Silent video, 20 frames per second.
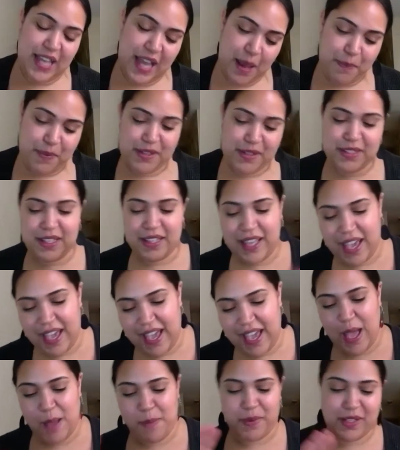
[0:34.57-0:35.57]
happens and that
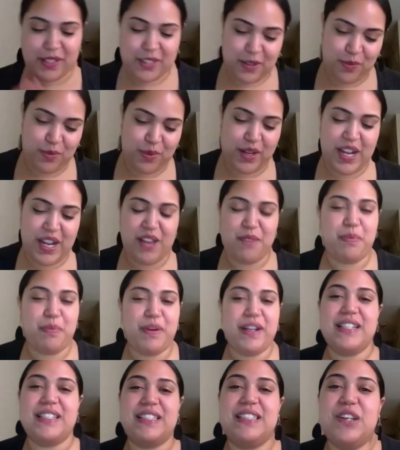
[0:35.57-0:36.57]
happens and what,
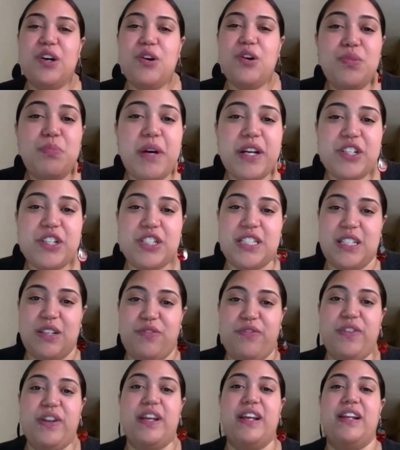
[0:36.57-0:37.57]
but it's so much
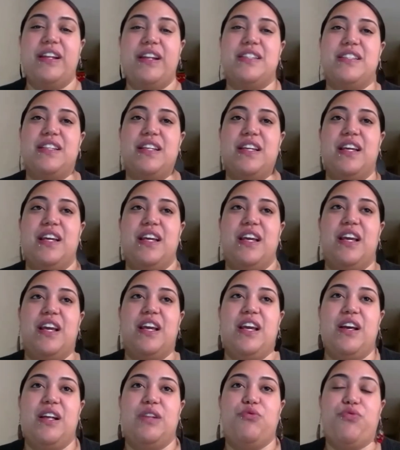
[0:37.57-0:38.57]
different
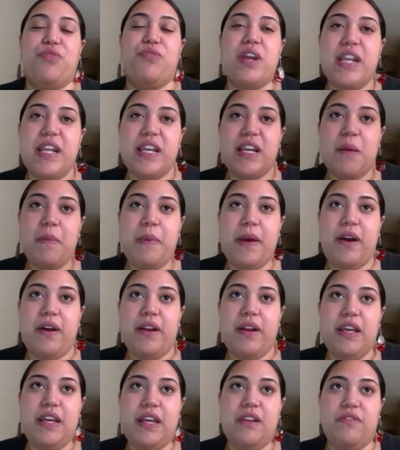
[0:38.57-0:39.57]
reading about
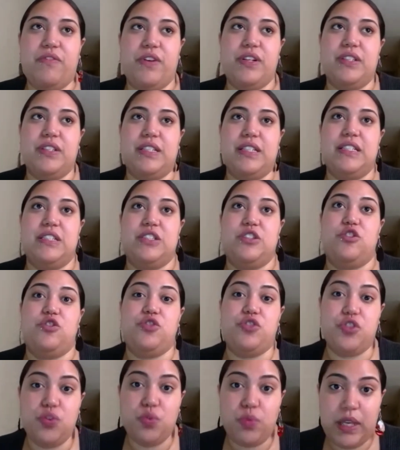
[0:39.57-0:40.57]
it versus
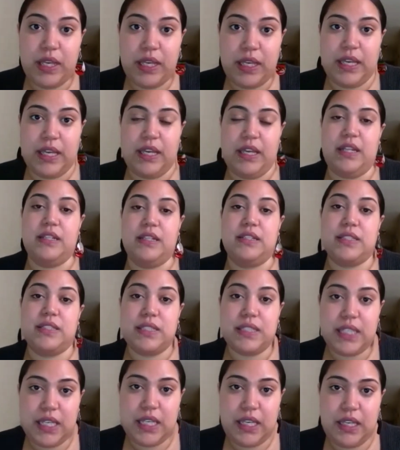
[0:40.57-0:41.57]
doing it and
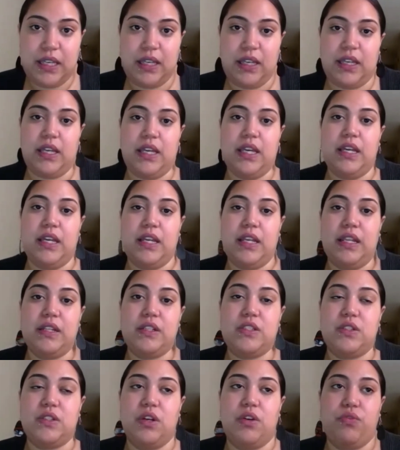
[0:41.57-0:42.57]
seeing it.
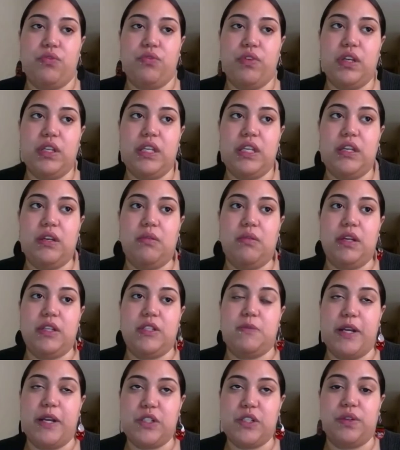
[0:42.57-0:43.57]
It's a really
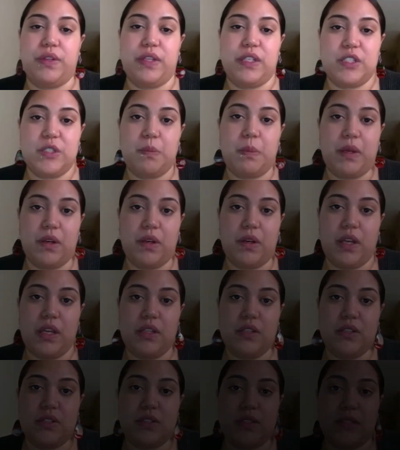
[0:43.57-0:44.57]
special
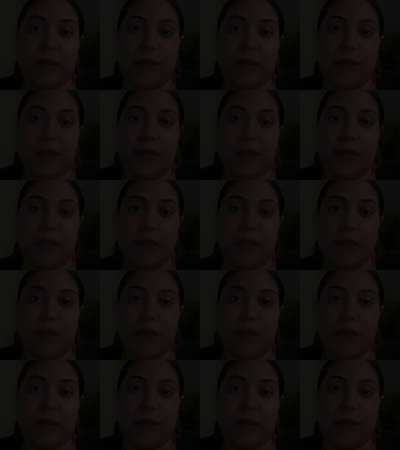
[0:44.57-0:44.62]
experience.